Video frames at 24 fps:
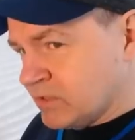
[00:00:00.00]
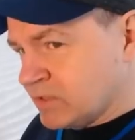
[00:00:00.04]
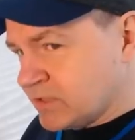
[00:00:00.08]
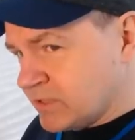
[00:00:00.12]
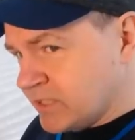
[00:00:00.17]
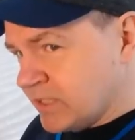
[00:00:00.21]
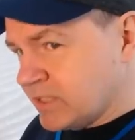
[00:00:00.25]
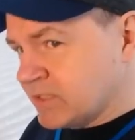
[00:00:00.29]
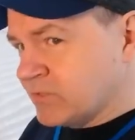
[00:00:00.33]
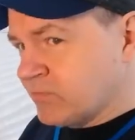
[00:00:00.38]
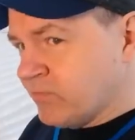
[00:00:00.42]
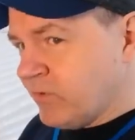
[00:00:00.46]

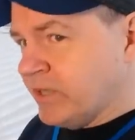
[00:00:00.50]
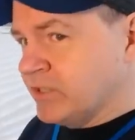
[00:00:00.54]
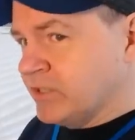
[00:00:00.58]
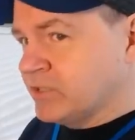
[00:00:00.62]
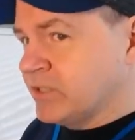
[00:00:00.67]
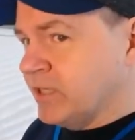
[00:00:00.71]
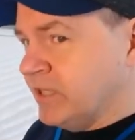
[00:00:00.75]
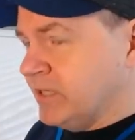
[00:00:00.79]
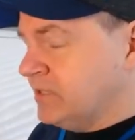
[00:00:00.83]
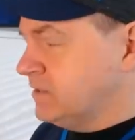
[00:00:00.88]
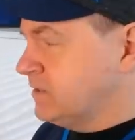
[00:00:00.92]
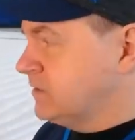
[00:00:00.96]
six
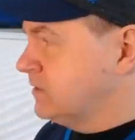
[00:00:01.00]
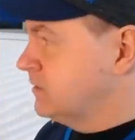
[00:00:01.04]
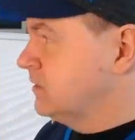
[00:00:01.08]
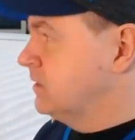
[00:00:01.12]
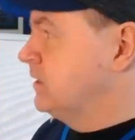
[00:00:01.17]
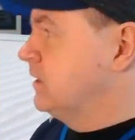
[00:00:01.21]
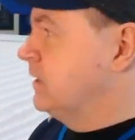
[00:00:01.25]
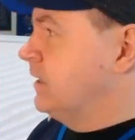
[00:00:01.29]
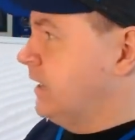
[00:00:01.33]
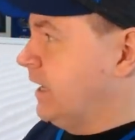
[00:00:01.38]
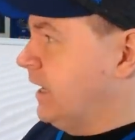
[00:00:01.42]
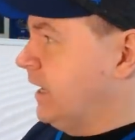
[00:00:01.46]
franchise,
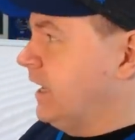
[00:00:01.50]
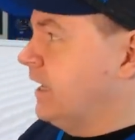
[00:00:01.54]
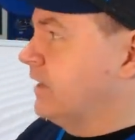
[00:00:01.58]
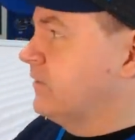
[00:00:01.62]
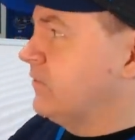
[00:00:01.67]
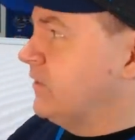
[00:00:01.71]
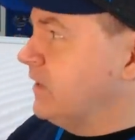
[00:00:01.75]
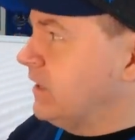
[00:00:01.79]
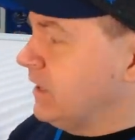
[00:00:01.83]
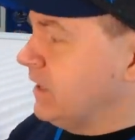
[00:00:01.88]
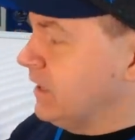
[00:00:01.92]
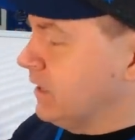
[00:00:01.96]
if
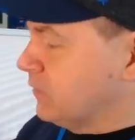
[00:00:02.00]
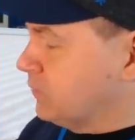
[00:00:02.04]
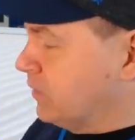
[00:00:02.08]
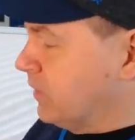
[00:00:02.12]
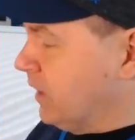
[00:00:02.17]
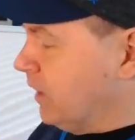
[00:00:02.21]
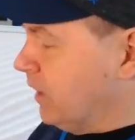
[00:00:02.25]
he had been